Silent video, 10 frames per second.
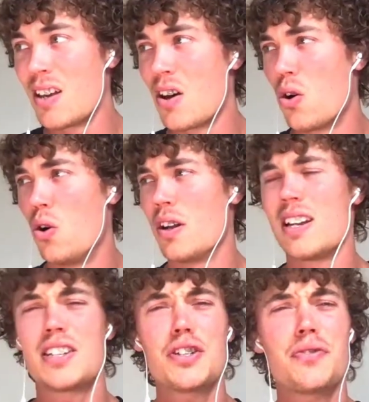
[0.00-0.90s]
or it
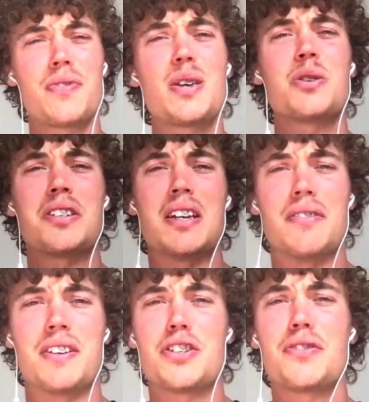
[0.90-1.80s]
just feels stiff.
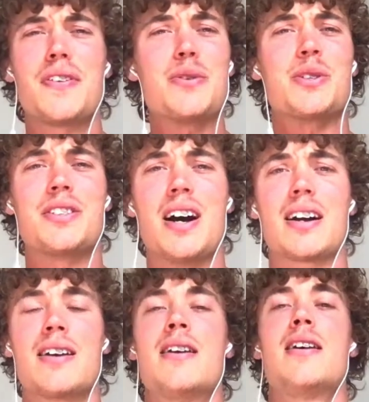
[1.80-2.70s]
It just feels stuck.
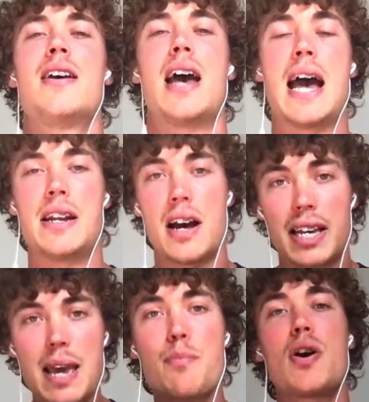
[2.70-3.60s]
And I
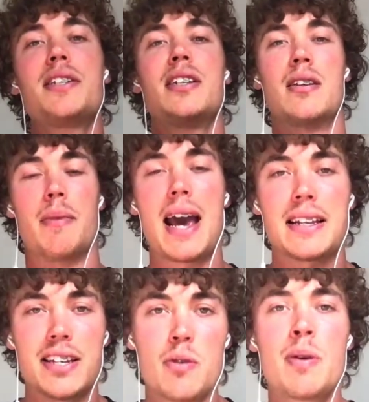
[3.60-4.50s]
keep pressing them. Hey,
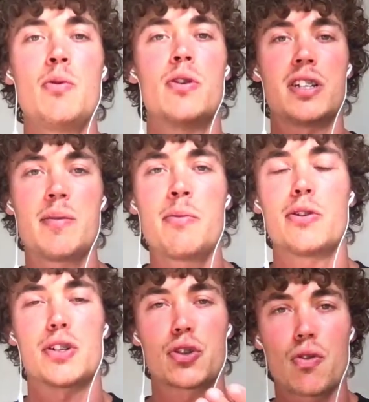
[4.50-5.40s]
tell me more.
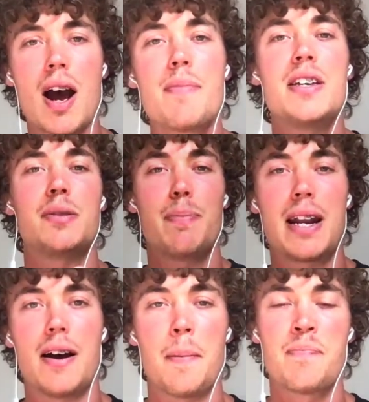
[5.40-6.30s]
Describe this better.